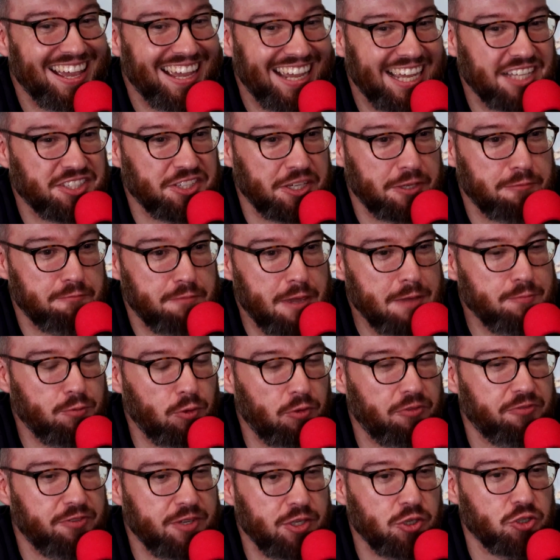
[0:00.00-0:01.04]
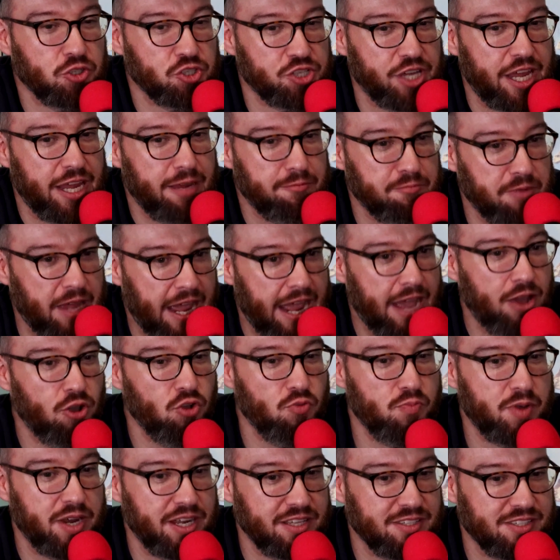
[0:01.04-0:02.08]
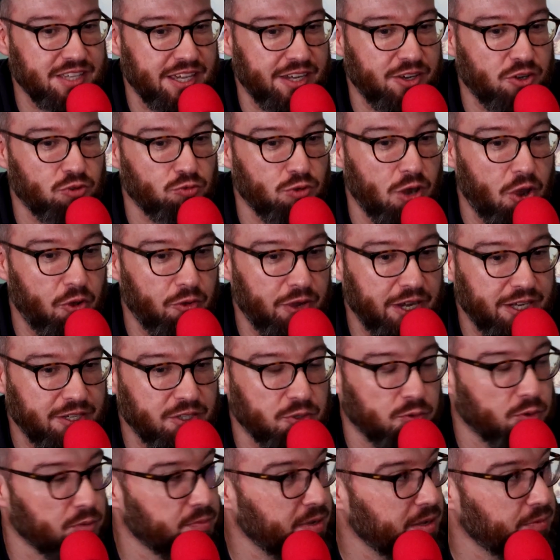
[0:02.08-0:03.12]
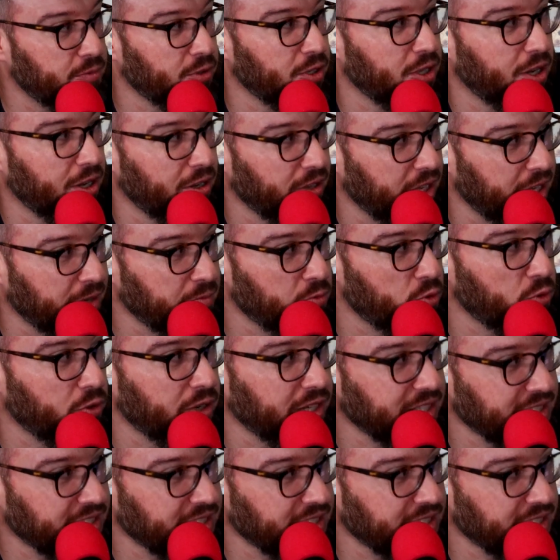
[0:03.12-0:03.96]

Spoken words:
It's like people feel shame now, but it's like growing to where people are like more